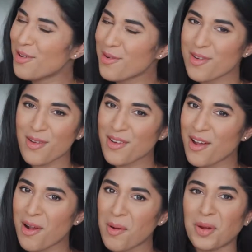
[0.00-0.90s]
No, no,
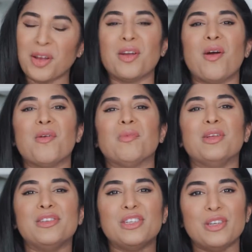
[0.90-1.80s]
no. We're gonna go in
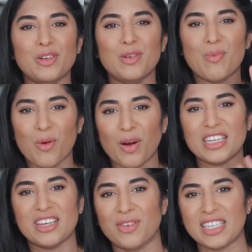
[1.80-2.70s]
with two more
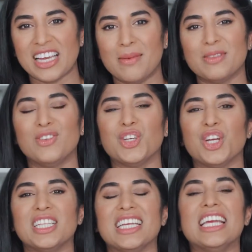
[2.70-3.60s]
different types of
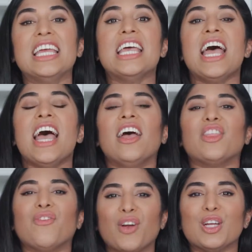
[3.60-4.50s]
chili.
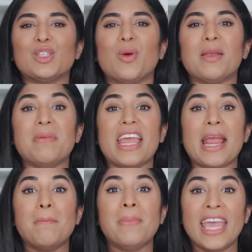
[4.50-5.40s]
The first one
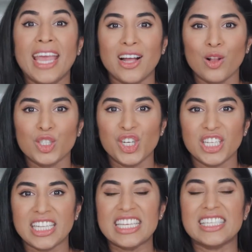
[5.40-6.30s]
being pickled
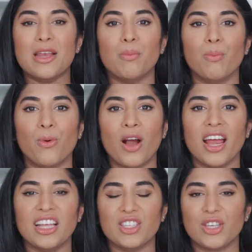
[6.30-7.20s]
chilies in brine.